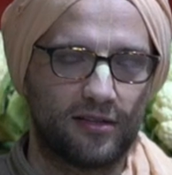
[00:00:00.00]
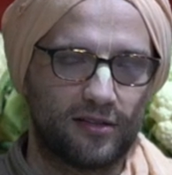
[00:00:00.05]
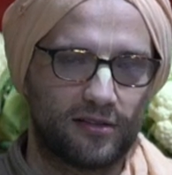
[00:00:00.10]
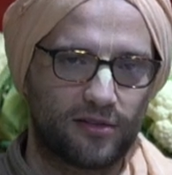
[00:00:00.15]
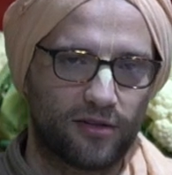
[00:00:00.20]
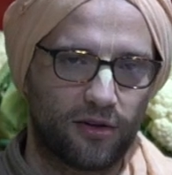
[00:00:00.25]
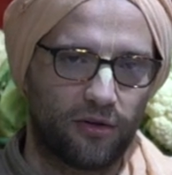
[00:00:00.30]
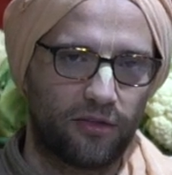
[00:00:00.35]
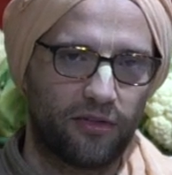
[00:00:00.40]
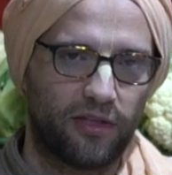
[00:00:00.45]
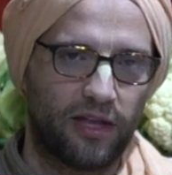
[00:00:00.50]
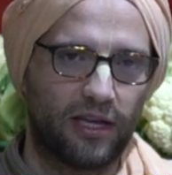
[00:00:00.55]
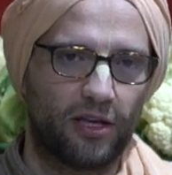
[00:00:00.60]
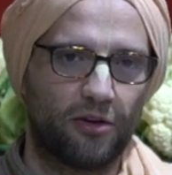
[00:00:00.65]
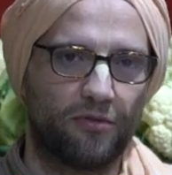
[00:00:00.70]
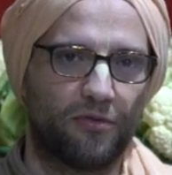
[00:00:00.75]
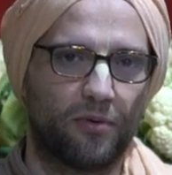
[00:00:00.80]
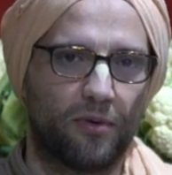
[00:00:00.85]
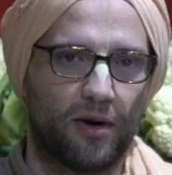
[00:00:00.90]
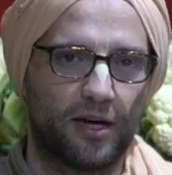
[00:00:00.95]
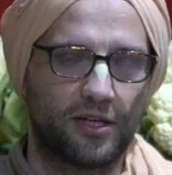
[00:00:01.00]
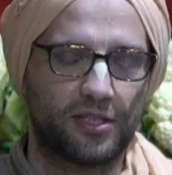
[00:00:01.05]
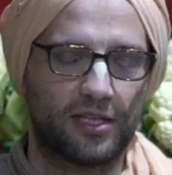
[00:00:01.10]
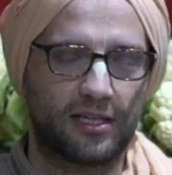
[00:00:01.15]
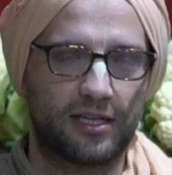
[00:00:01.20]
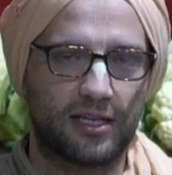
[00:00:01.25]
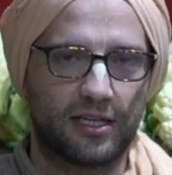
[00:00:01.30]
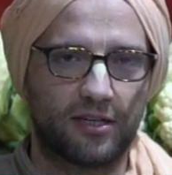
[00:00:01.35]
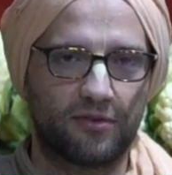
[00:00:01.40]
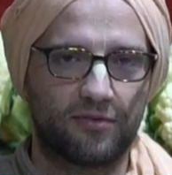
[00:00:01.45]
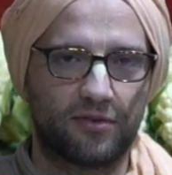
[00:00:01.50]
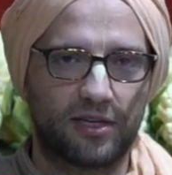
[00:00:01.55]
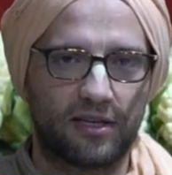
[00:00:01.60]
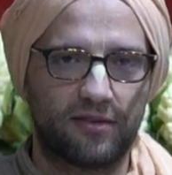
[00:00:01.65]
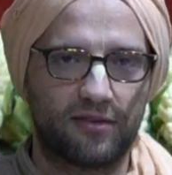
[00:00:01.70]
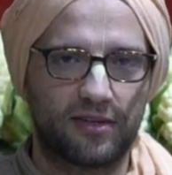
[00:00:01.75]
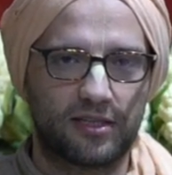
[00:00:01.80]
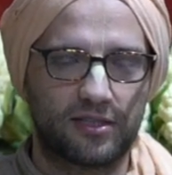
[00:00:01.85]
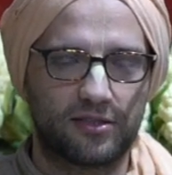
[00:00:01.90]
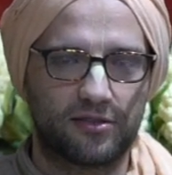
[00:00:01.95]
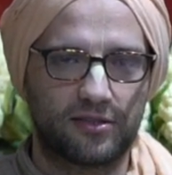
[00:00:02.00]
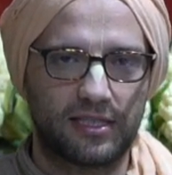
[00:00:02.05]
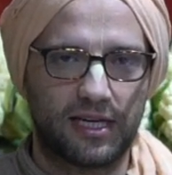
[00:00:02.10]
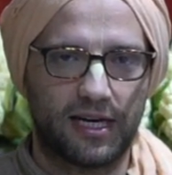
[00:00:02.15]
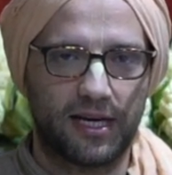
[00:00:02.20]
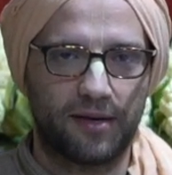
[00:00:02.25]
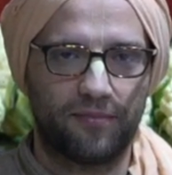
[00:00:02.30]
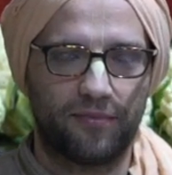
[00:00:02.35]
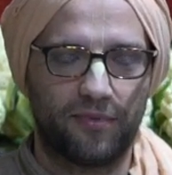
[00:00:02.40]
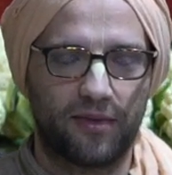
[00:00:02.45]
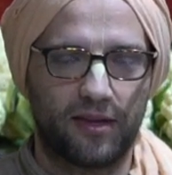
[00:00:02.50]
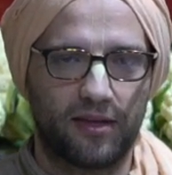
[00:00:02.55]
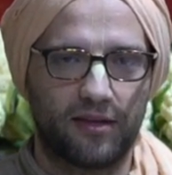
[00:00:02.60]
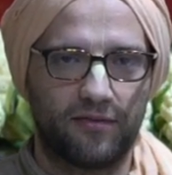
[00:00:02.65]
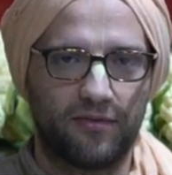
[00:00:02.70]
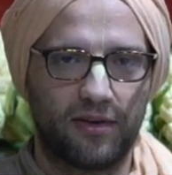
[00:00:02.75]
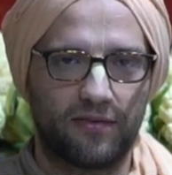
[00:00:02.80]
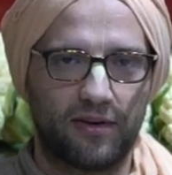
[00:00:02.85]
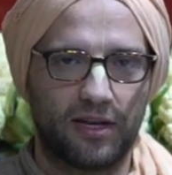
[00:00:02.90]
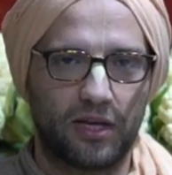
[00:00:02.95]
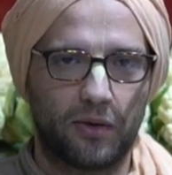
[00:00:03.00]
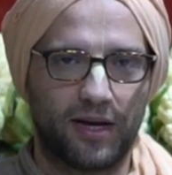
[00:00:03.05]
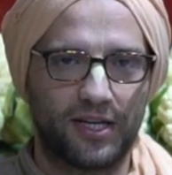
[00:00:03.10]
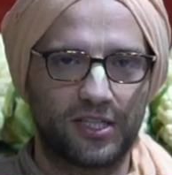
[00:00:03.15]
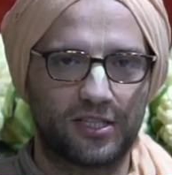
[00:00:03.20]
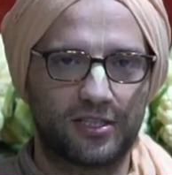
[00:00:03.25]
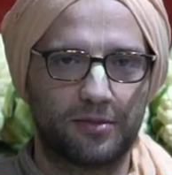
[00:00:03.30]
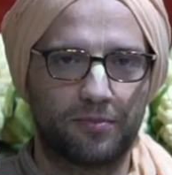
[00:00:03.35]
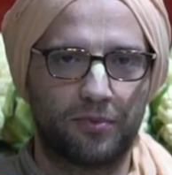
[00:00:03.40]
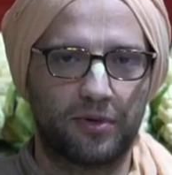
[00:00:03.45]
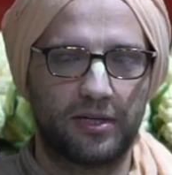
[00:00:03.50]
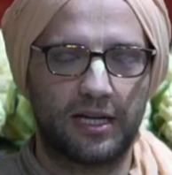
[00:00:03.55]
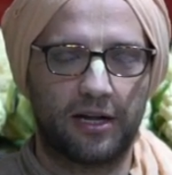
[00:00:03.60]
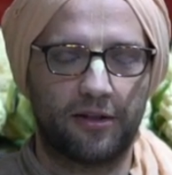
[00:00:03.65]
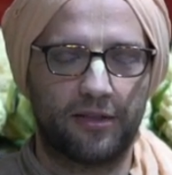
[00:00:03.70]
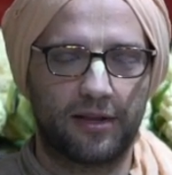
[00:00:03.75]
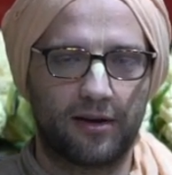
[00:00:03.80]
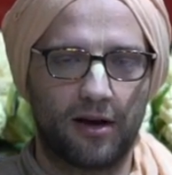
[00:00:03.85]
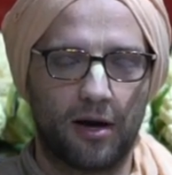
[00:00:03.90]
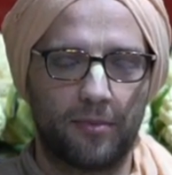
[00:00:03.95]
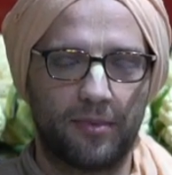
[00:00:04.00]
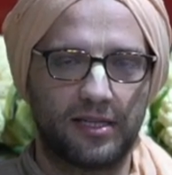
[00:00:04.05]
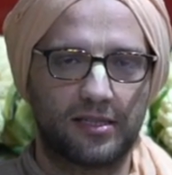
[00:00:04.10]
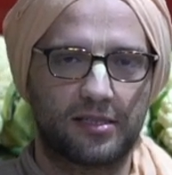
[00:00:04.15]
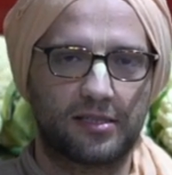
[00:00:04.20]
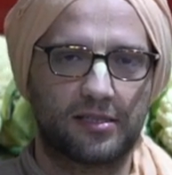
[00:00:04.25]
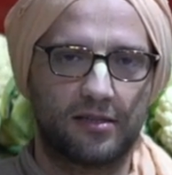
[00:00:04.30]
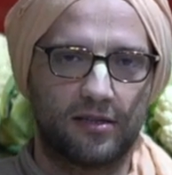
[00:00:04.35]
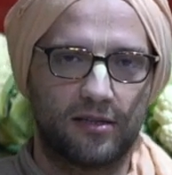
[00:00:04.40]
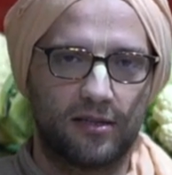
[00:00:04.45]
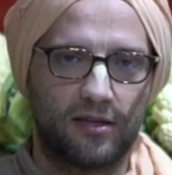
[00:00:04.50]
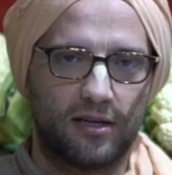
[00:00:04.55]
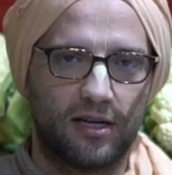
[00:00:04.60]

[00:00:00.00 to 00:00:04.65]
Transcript: So thank you for watching, thank you for giving us your time. If you have any questions, put down in the comments.